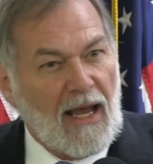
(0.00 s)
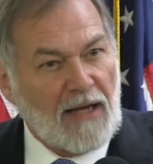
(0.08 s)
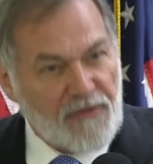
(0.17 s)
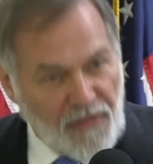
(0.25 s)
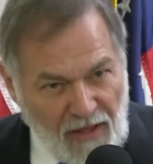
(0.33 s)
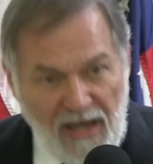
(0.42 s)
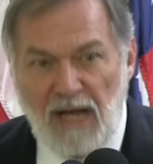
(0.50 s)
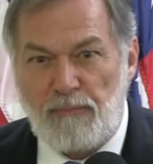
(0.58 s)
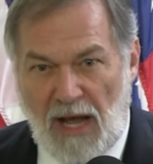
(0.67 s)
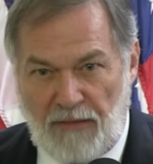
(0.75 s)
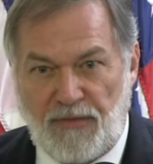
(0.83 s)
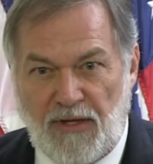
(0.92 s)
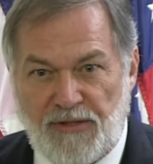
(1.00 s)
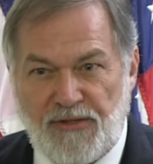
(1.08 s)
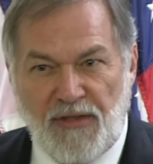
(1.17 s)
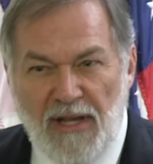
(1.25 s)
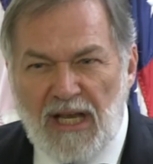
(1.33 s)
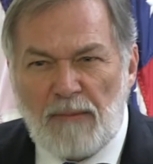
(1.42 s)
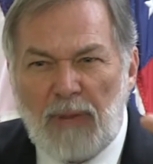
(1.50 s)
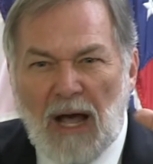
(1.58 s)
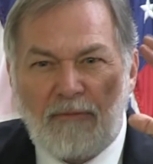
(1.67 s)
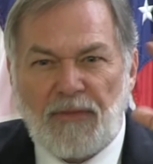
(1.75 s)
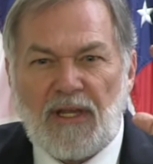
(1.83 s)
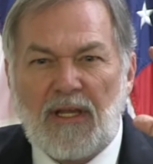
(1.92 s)
And think about this. Think
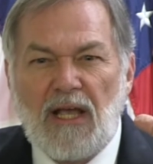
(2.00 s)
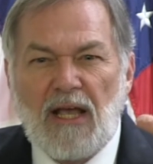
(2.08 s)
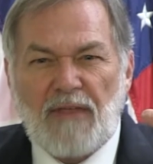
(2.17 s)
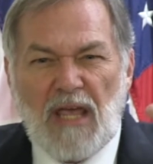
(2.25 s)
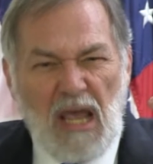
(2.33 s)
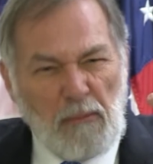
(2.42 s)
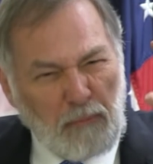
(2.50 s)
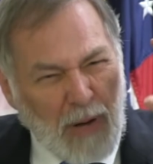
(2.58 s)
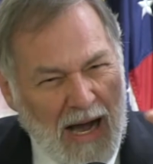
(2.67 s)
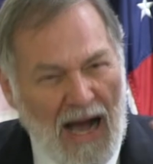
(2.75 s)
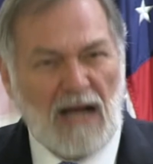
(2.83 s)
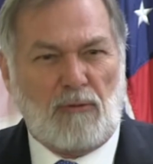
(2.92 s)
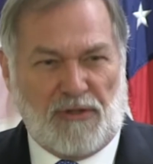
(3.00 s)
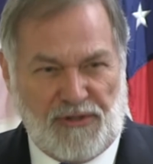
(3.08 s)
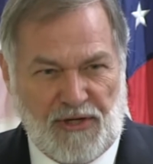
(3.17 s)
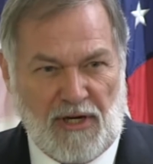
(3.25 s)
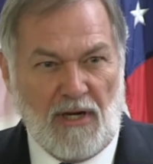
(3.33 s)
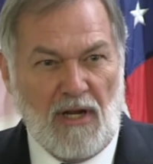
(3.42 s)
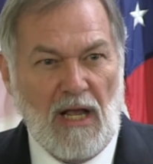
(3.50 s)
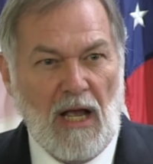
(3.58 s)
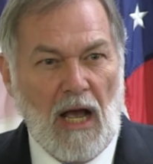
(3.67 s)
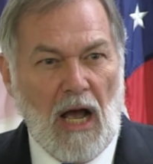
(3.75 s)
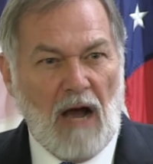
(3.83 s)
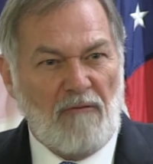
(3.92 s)
about the hypocrisy
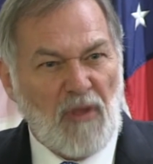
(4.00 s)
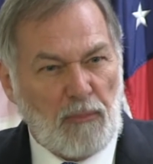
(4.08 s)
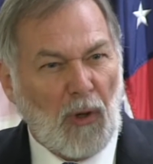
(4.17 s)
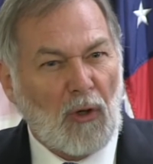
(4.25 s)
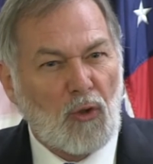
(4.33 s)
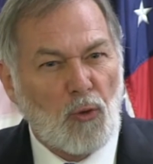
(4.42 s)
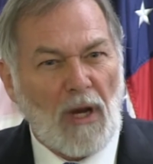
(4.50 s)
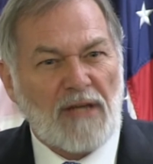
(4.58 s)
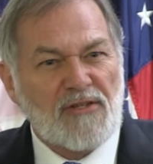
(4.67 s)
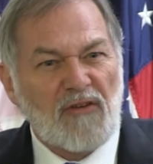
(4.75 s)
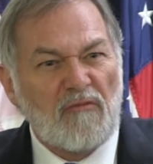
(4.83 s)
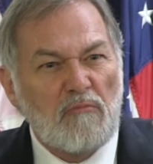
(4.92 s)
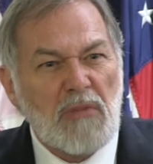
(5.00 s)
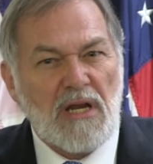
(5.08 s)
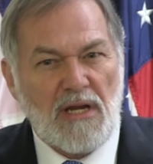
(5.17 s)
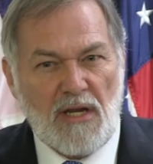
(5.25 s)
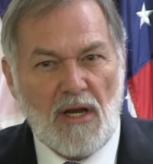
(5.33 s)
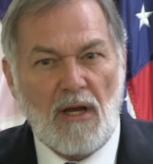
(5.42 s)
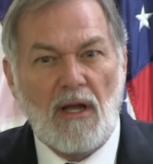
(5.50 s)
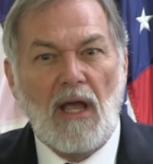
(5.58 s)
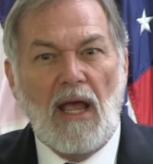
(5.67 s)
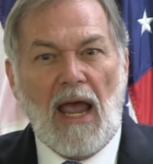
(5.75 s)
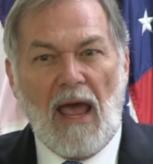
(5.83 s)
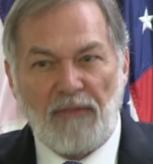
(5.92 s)
of the progressive media
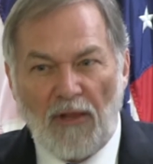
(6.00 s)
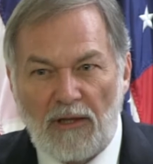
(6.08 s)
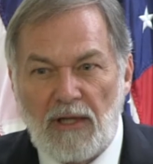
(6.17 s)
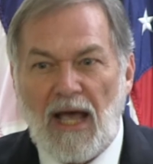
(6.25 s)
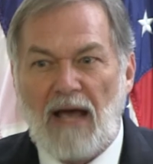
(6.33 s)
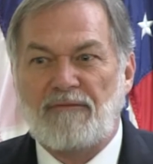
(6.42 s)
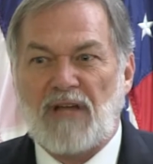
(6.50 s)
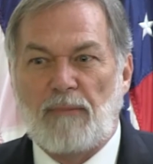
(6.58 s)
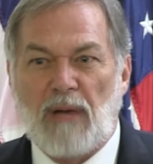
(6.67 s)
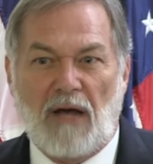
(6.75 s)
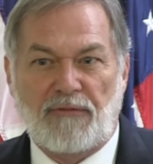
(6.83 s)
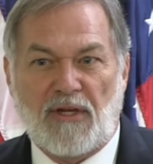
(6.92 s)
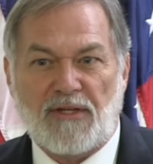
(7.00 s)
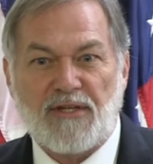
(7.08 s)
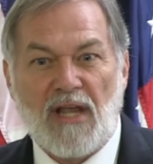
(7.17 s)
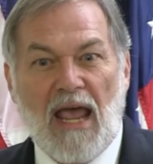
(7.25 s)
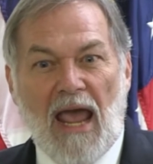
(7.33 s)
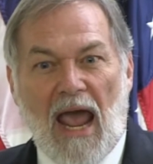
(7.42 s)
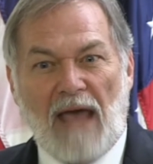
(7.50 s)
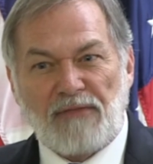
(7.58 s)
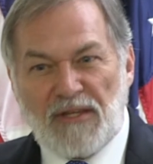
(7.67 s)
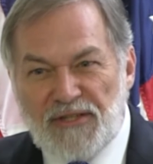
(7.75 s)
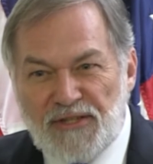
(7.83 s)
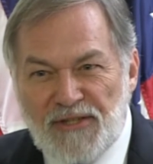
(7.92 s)
and the left about this.
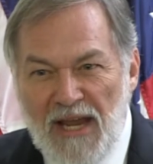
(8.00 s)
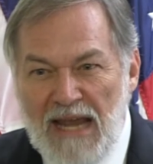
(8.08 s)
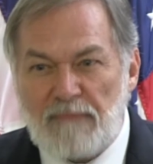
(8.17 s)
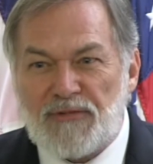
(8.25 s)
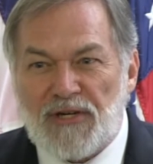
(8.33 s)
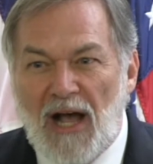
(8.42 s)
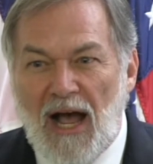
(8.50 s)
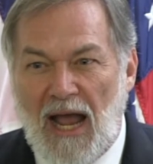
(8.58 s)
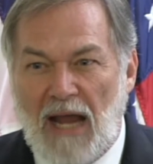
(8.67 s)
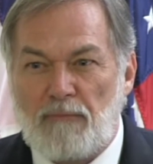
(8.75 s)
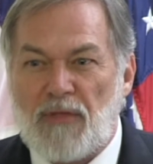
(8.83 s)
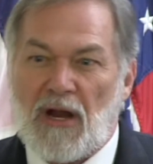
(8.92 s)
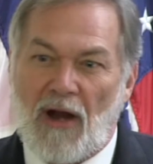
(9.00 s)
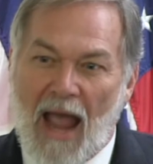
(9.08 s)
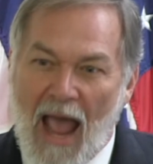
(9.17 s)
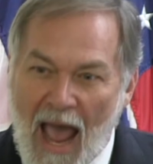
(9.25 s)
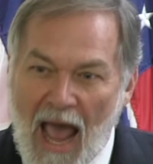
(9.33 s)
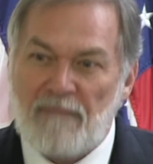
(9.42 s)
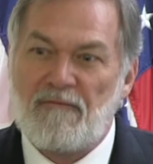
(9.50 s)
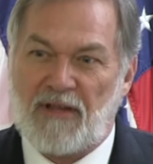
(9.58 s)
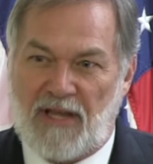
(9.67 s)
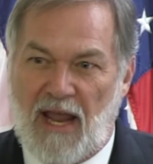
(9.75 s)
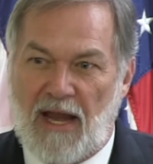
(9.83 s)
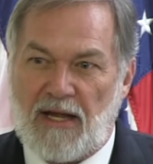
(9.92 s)
At the same time they are
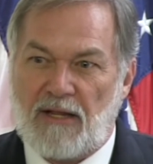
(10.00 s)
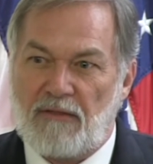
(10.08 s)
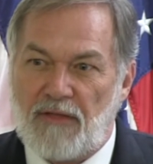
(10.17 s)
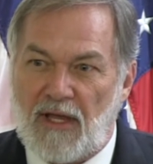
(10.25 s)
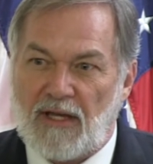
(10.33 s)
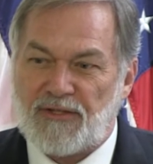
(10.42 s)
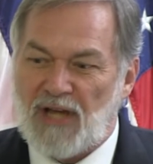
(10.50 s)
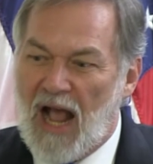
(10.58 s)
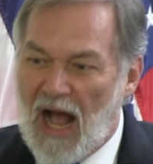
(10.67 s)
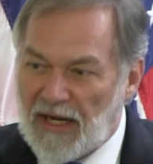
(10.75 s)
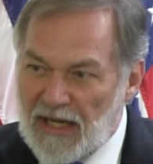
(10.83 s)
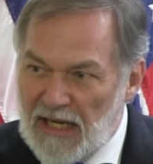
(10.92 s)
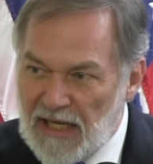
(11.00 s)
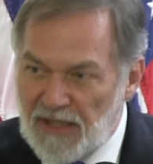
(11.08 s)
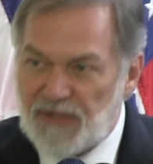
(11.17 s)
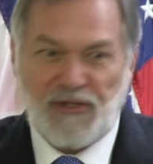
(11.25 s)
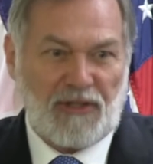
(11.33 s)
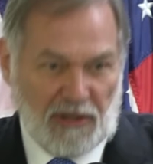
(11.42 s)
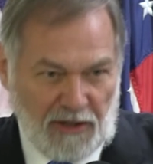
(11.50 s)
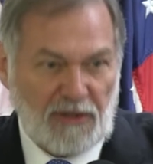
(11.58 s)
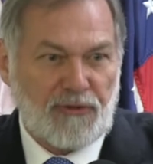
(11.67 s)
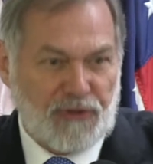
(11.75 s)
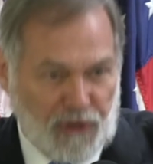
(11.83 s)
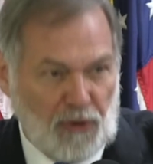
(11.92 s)
advocating this on innocent
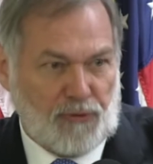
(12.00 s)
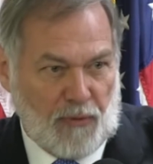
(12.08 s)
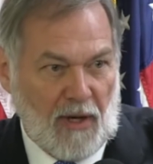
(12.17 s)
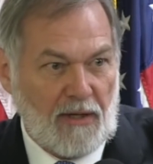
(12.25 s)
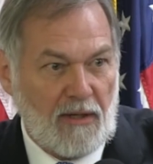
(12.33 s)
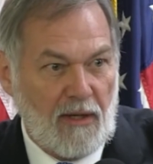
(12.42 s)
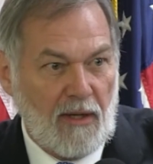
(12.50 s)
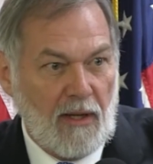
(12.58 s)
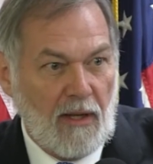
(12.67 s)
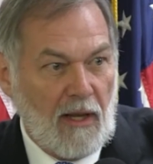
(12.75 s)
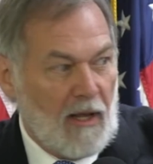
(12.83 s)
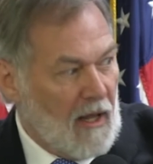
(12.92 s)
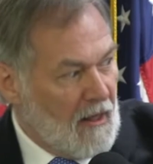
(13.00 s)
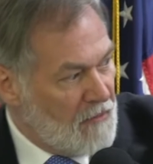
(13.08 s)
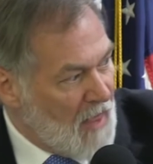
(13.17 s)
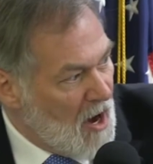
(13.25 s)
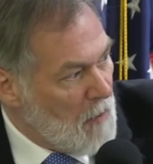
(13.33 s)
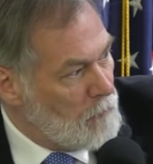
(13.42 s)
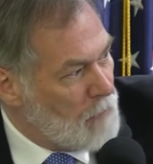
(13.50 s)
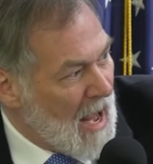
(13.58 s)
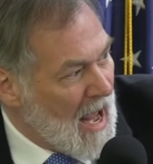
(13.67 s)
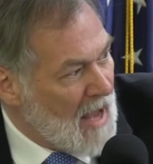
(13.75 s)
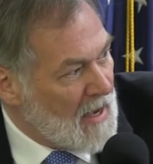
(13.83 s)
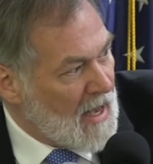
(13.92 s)
little children, they're
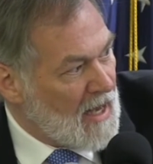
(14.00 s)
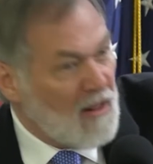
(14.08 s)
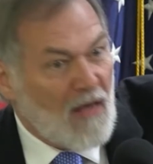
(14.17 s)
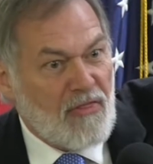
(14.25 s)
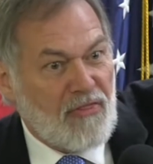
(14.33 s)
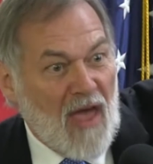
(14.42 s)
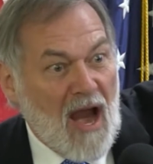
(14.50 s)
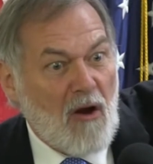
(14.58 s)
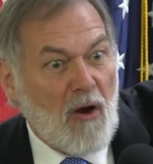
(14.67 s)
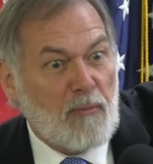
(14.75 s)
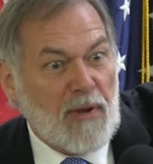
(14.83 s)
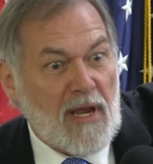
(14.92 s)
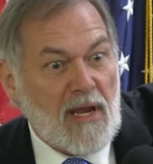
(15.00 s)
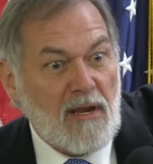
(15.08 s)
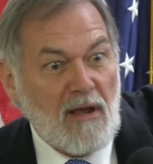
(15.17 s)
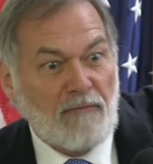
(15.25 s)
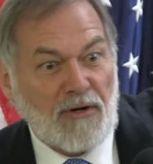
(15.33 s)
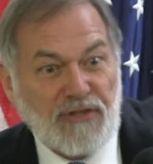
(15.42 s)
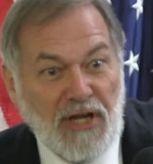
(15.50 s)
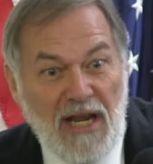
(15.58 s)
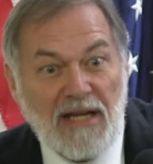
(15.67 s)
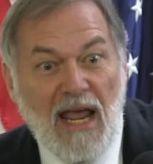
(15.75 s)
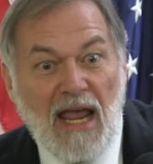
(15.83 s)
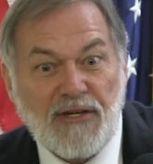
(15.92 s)
banning therapy for
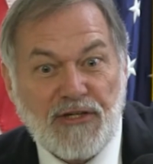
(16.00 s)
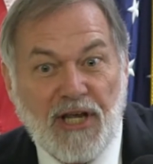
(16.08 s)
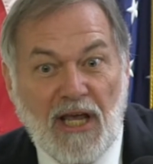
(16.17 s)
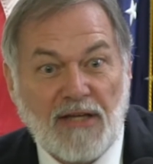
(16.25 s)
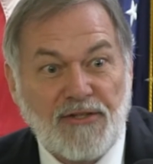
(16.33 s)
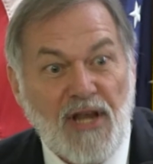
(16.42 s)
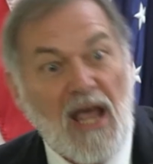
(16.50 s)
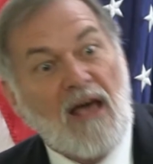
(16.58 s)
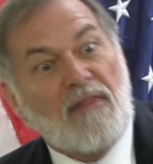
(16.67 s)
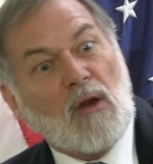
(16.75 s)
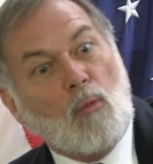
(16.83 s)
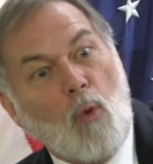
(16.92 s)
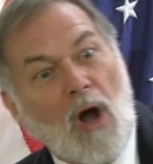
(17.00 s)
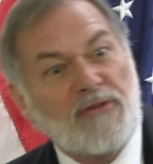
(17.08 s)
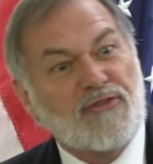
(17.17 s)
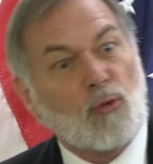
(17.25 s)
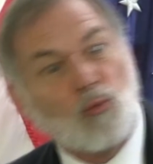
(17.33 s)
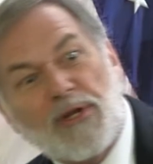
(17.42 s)
teenage kids that want to